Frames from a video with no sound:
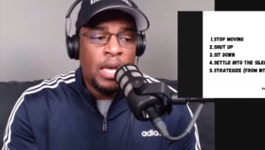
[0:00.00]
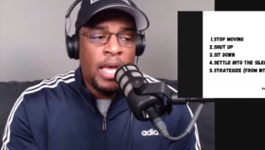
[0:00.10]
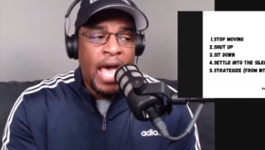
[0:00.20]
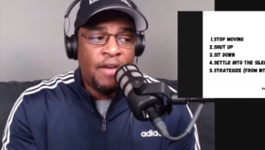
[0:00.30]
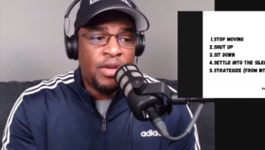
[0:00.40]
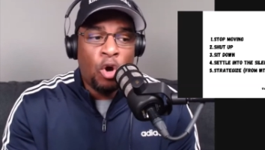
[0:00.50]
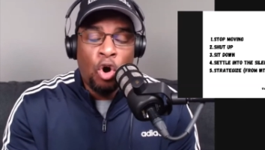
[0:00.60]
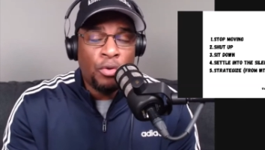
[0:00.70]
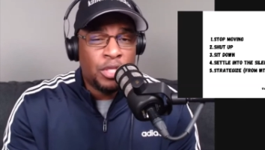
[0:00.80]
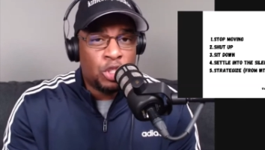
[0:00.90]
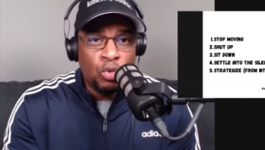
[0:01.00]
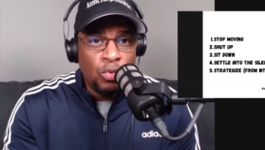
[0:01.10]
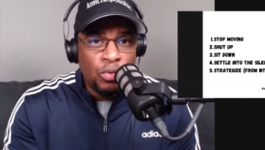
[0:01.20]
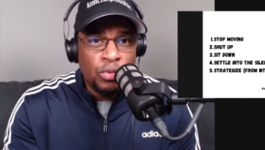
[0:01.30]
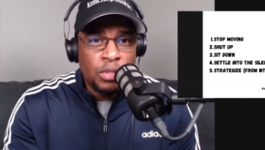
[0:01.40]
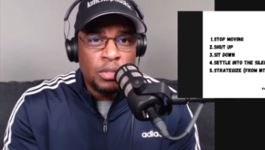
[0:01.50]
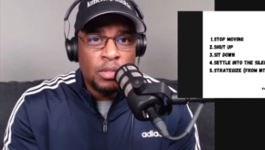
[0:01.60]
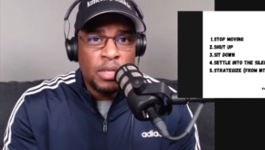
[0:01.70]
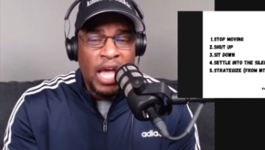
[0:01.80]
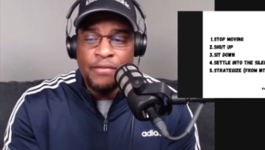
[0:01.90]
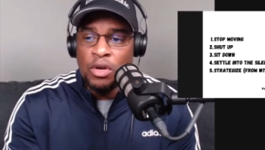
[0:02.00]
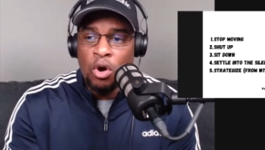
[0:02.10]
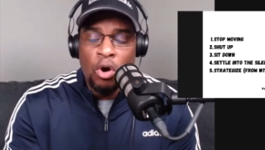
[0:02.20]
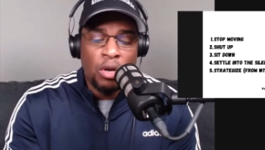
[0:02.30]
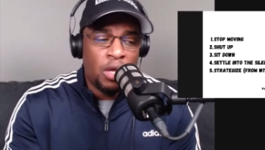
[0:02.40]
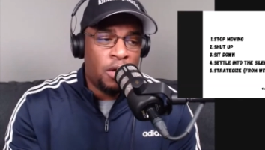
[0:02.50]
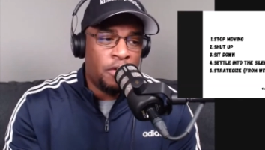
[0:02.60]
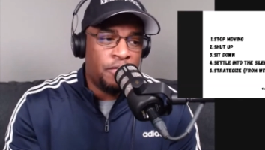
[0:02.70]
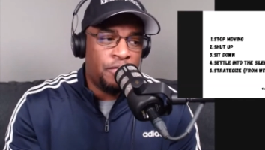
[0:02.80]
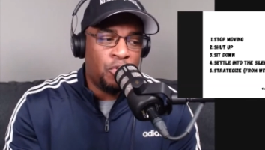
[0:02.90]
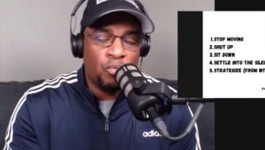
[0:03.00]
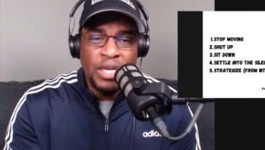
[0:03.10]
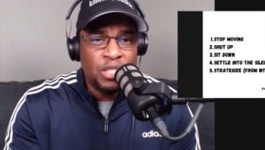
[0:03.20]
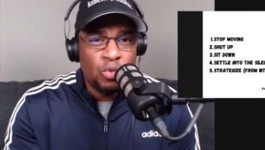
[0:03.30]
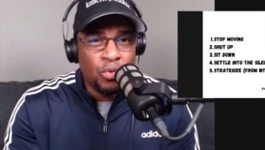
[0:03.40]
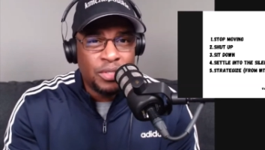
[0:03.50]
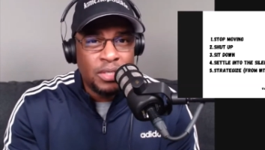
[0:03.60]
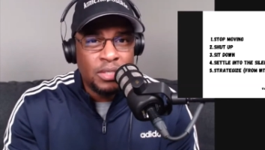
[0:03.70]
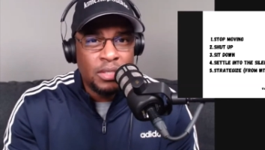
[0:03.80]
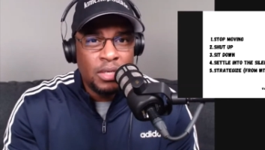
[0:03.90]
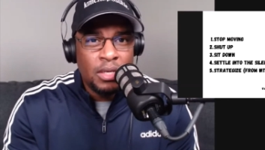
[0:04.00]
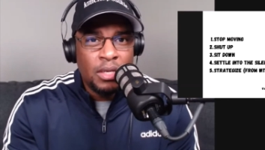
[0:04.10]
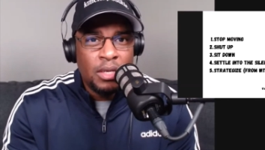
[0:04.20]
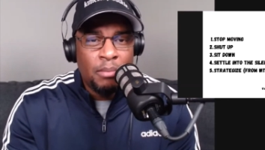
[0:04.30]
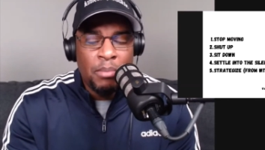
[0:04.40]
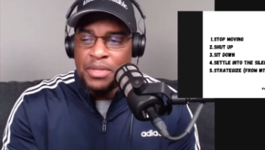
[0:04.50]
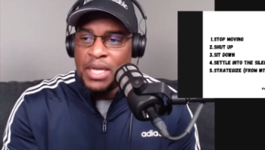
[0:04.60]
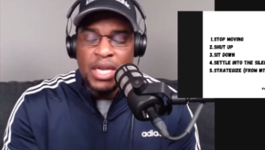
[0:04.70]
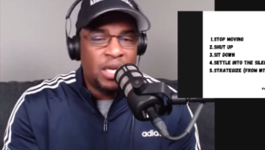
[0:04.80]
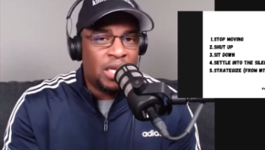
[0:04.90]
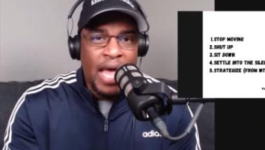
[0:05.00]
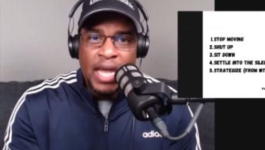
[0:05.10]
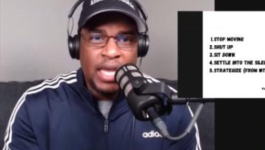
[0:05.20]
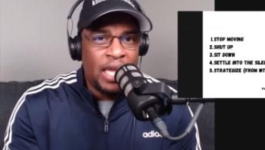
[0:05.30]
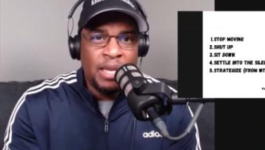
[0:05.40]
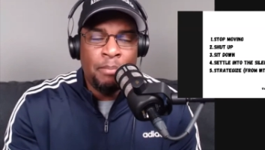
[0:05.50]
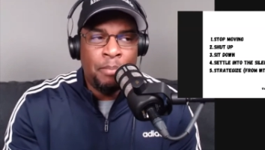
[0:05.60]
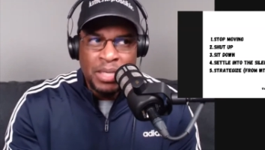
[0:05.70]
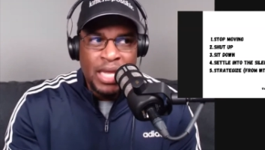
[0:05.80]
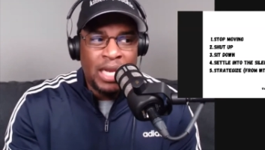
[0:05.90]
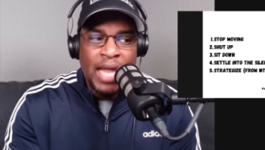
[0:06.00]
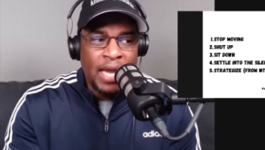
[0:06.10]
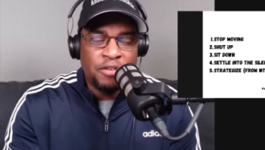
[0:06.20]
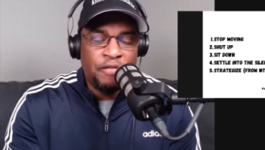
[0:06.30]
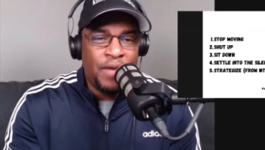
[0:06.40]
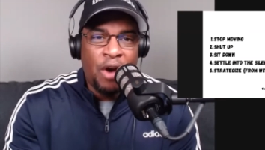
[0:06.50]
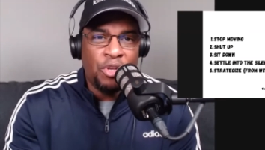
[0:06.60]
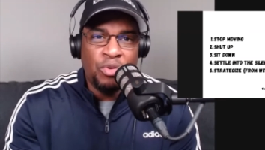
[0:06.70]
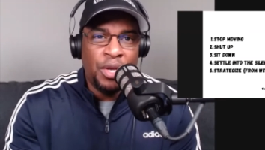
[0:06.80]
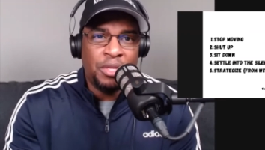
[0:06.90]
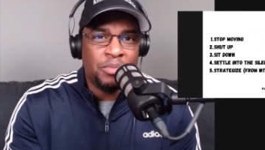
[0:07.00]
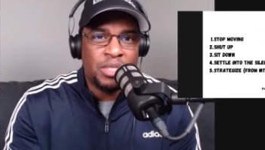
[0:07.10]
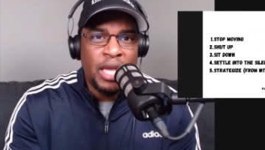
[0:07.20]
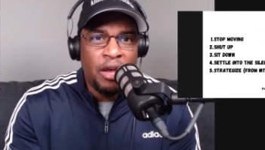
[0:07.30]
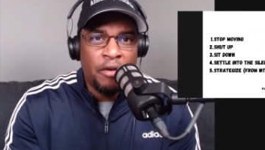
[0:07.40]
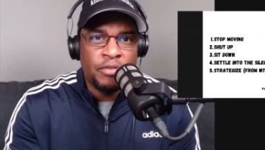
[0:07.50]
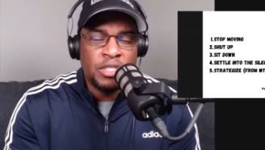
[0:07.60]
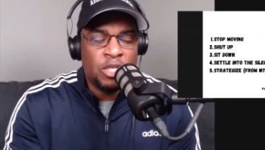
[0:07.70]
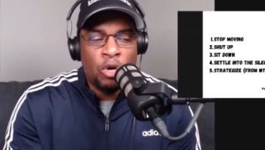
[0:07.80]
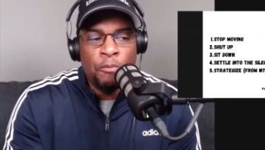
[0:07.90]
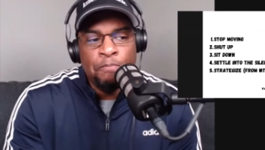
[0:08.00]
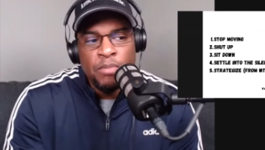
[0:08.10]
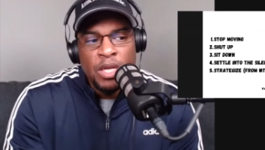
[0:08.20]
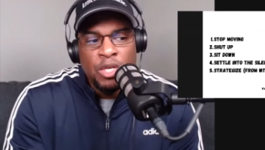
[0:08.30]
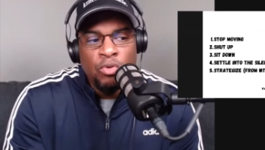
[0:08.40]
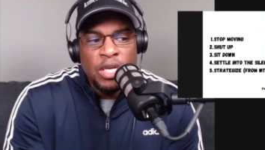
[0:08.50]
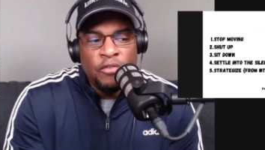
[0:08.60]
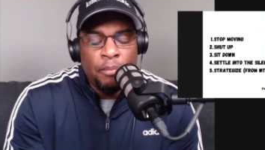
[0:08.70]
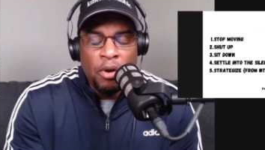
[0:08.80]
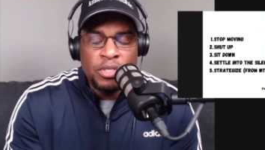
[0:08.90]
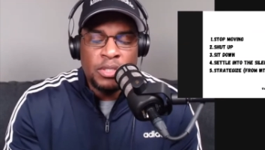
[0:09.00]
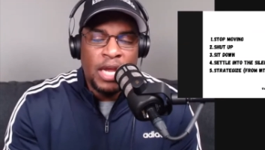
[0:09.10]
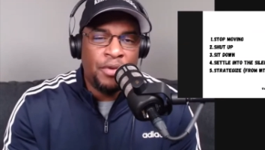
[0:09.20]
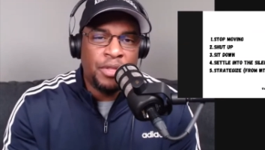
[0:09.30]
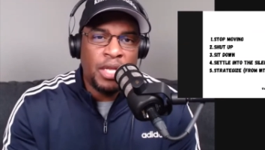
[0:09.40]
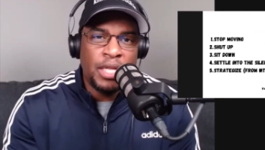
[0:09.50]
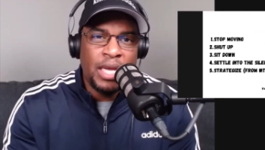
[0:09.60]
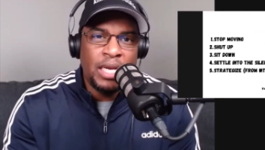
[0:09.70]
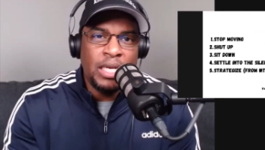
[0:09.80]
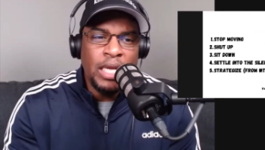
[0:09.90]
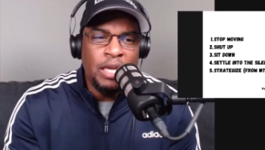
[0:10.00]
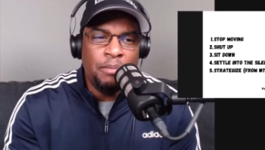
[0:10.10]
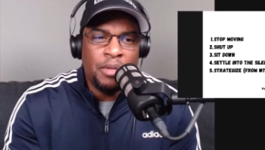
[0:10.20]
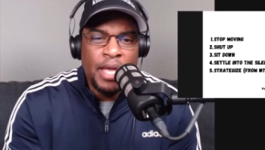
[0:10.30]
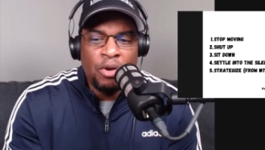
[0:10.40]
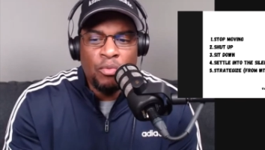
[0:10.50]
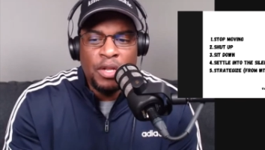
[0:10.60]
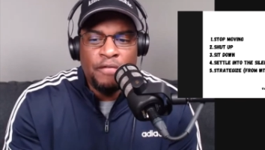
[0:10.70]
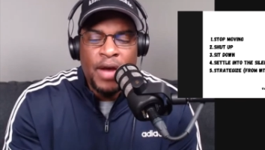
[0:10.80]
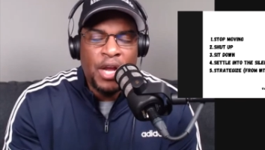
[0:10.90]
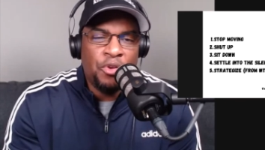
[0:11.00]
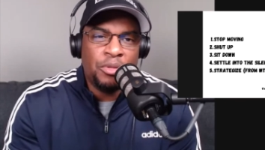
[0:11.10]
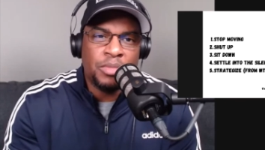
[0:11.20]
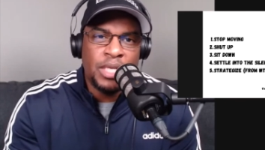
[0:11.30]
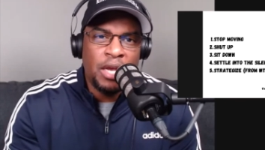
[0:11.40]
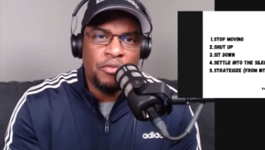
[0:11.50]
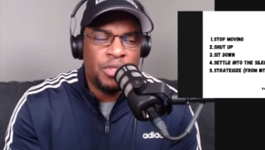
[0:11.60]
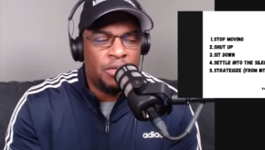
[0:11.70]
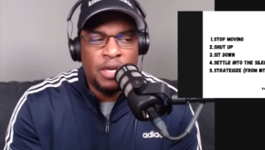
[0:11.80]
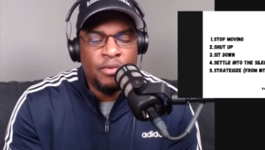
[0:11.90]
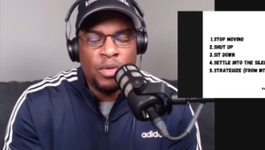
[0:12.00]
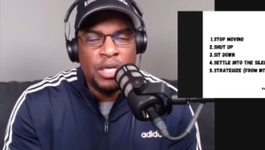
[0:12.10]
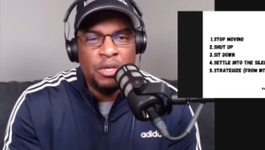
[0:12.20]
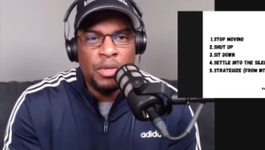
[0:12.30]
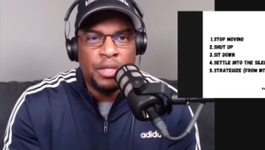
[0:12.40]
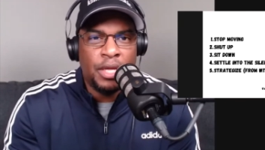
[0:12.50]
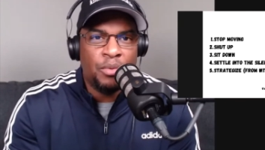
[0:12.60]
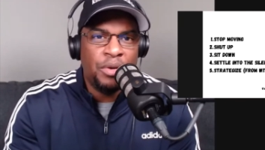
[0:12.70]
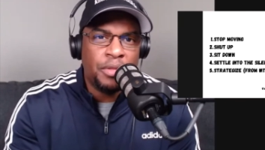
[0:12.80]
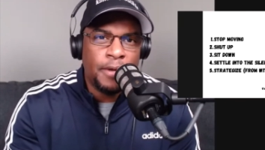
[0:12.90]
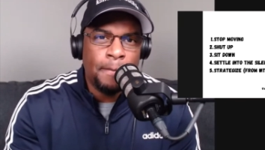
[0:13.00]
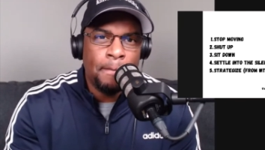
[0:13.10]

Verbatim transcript: having all the tools, having all of the resources, but they didn't lack any, but they lacked value in themselves. So, you can give a person everything that they need, but they don't really value themselves. They'll never really do anything with it.